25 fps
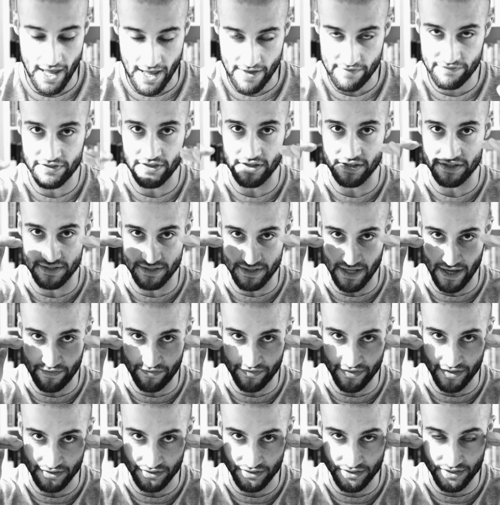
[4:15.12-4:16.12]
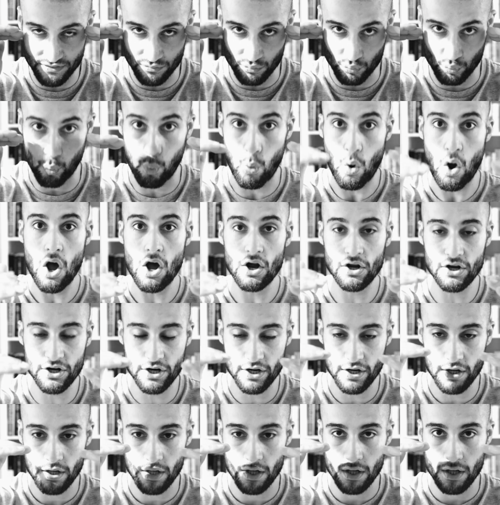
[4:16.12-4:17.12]
If the if the
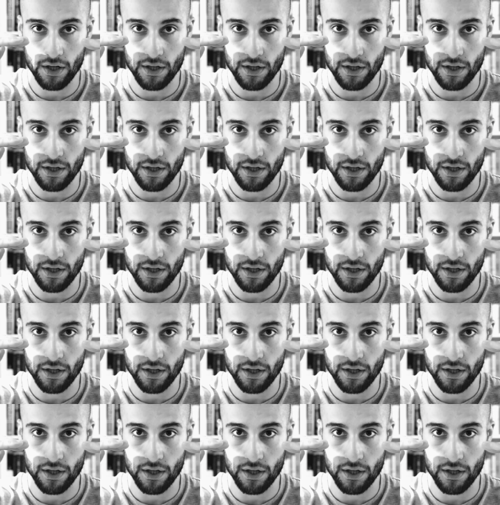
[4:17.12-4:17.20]
work